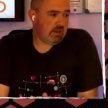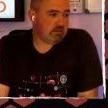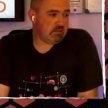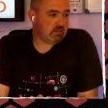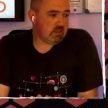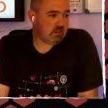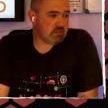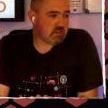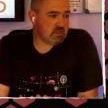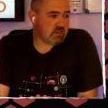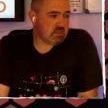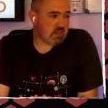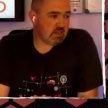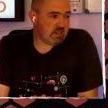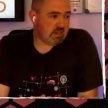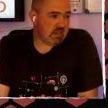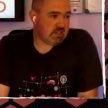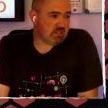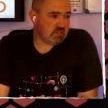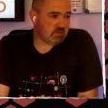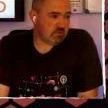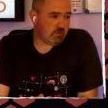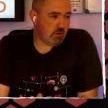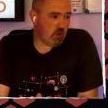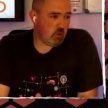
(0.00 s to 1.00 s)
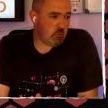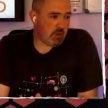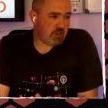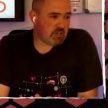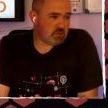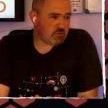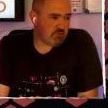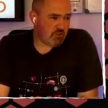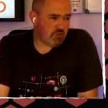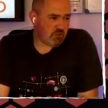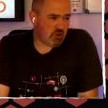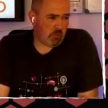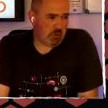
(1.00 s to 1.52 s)
And as I said, it's
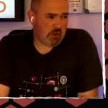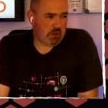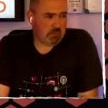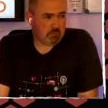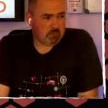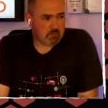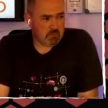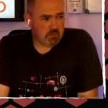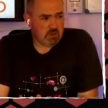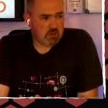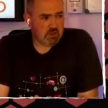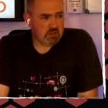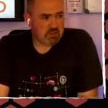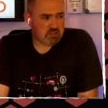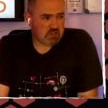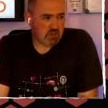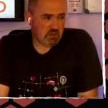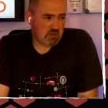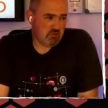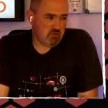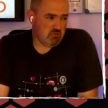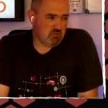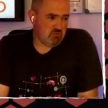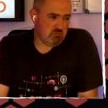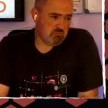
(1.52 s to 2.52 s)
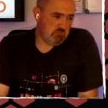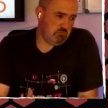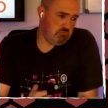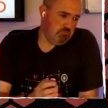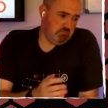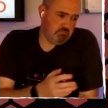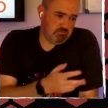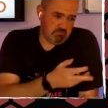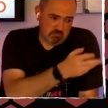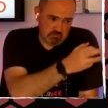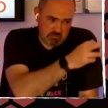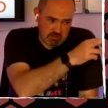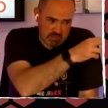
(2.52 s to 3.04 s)
flow-based programming. So
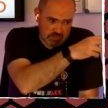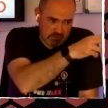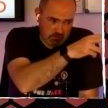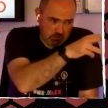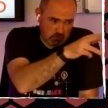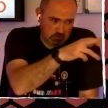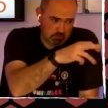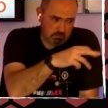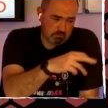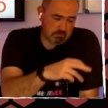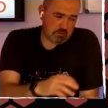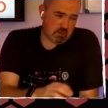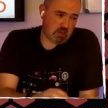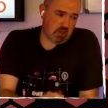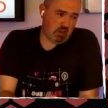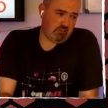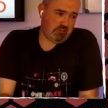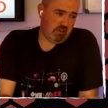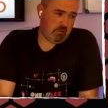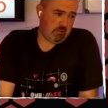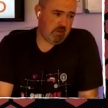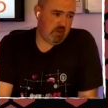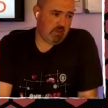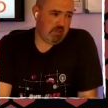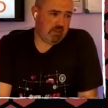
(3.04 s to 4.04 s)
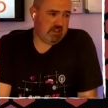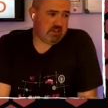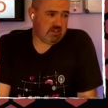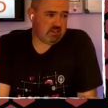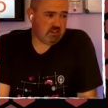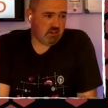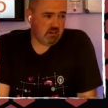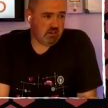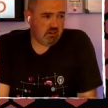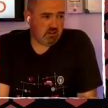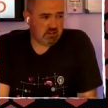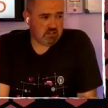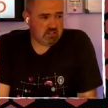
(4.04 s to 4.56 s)
little diagram here.
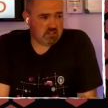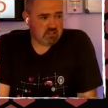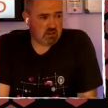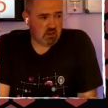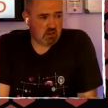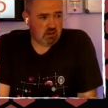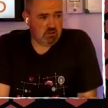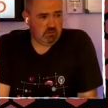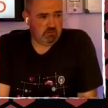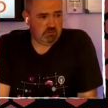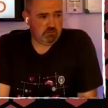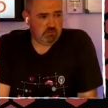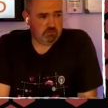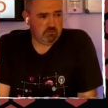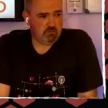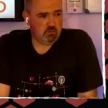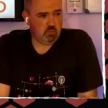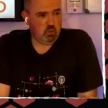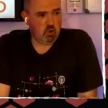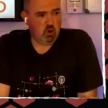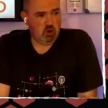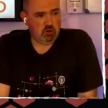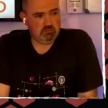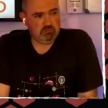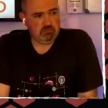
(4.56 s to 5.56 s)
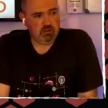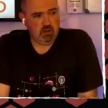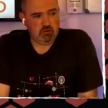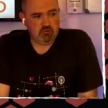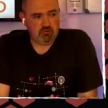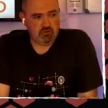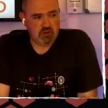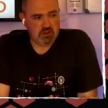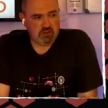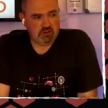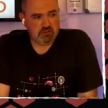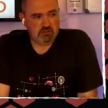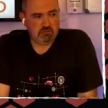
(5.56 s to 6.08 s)
This is kind of what
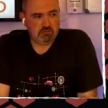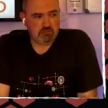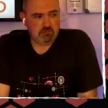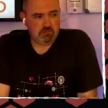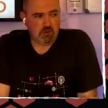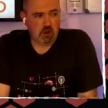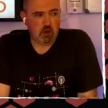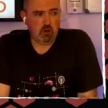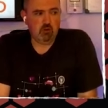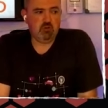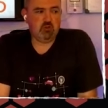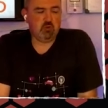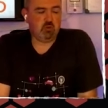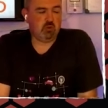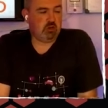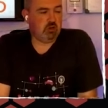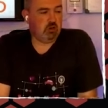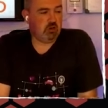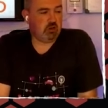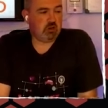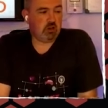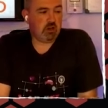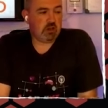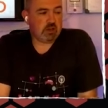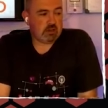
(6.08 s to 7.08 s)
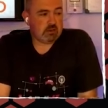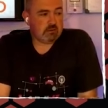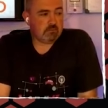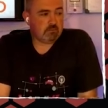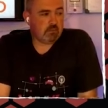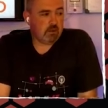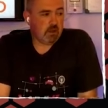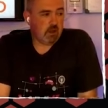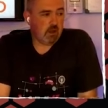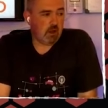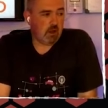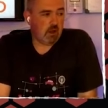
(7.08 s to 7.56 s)
Node-RED flows would look like.